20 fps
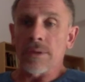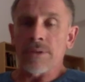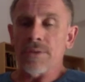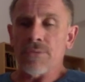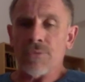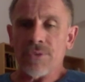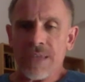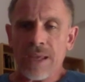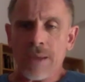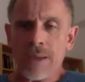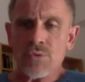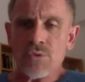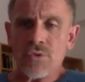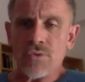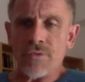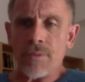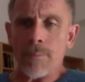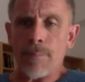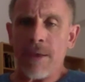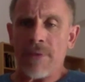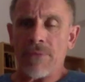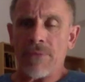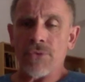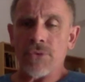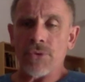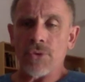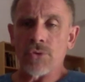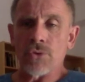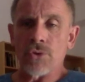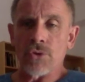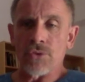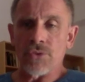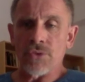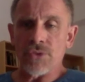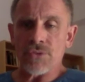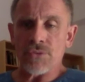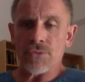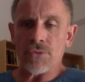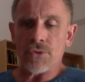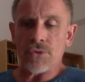different times of the month. You know
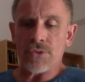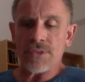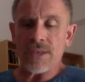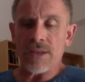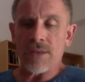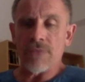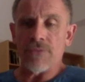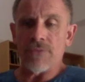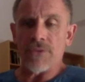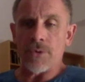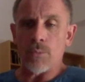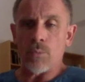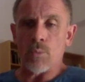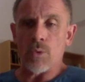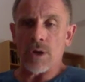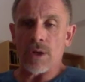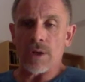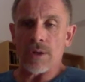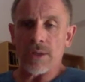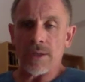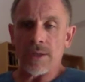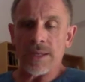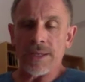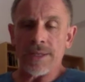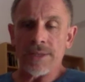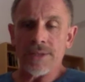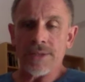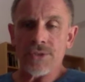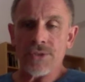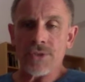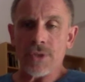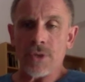this for yourself very well, ladies.